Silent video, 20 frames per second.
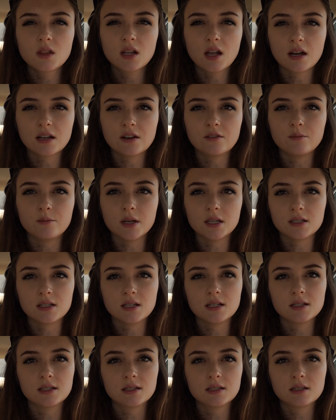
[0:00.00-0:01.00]
kind of
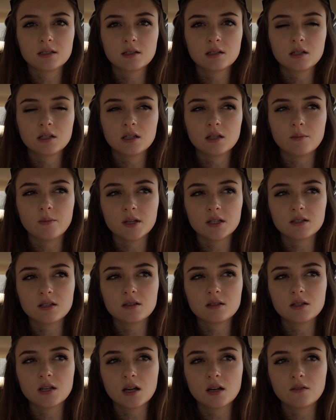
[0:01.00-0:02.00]
business, the
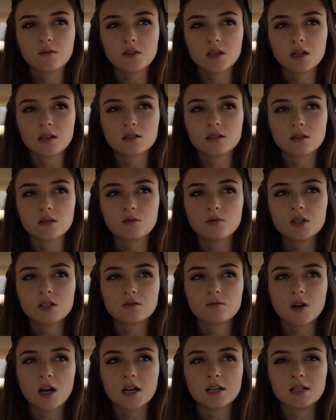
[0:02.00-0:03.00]
business side of things. And the
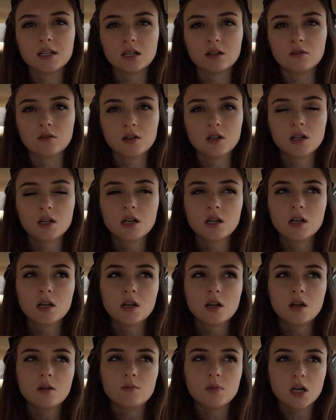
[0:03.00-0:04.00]
reason why I
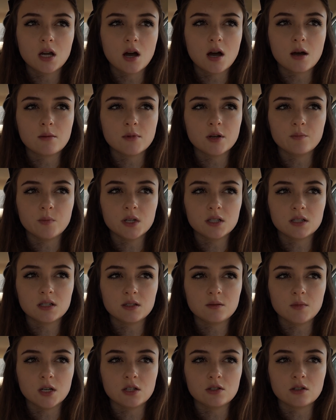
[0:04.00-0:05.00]
didn't become a
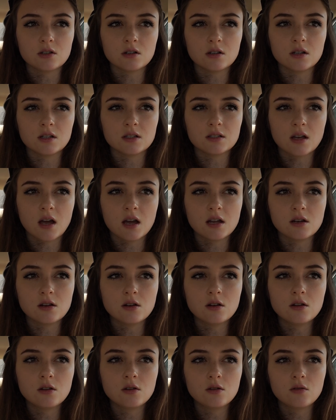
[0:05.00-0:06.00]
business major is I
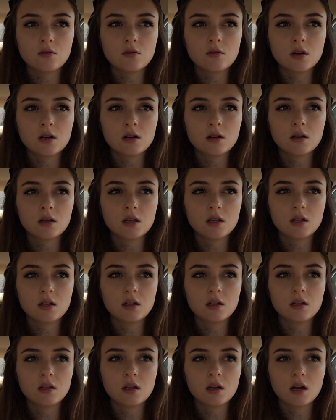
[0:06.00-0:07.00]
knew
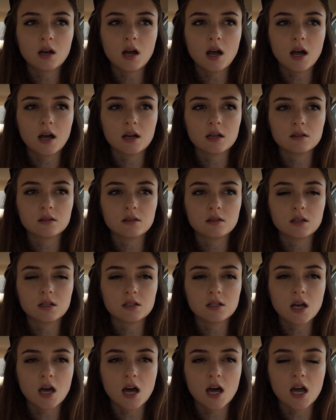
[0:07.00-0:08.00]
at
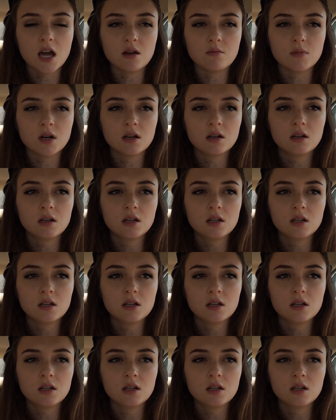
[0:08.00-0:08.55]
the time,